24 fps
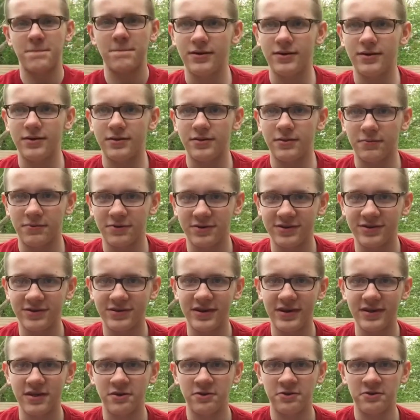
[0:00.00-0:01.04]
The person
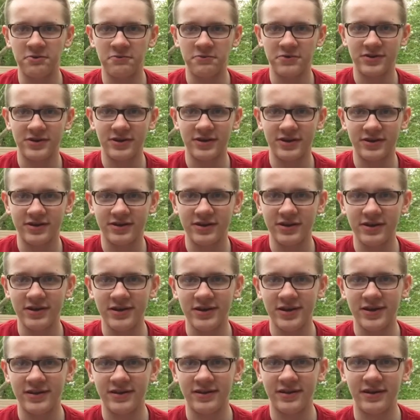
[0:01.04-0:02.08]
said that June was innocent
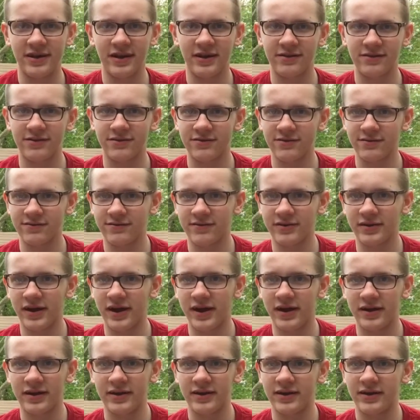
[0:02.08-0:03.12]
and did not deserve to
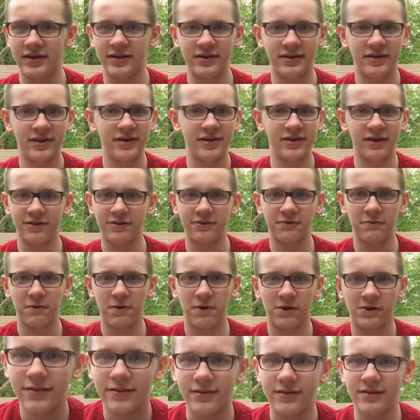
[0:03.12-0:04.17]
die and did nothing
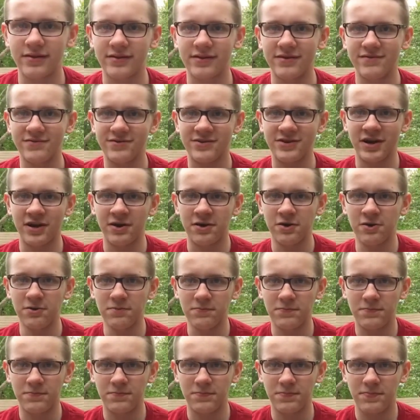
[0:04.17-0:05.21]
wrong. This gives Jay hope
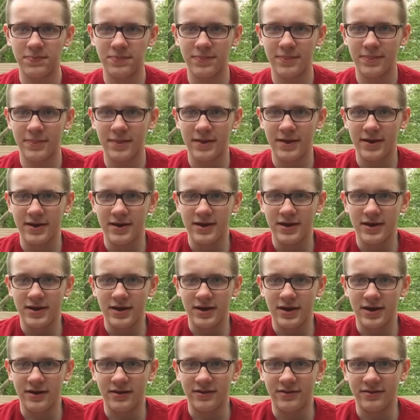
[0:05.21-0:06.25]

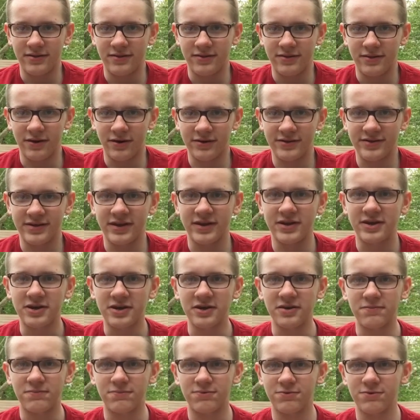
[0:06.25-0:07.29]
and thoughts that he
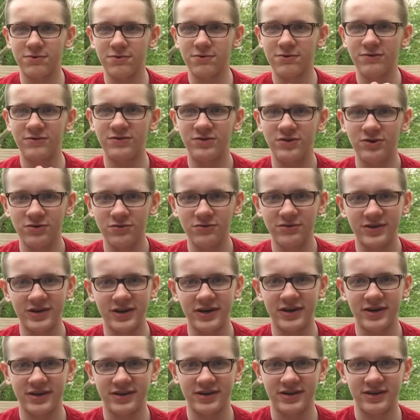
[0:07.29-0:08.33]
can prove June's
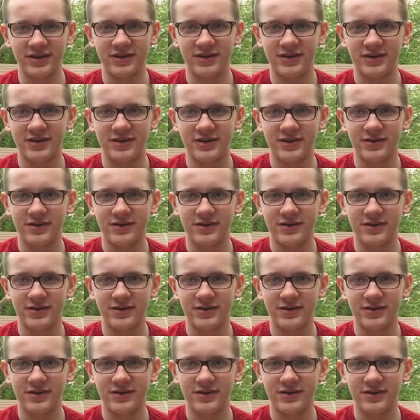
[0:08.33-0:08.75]
innocence,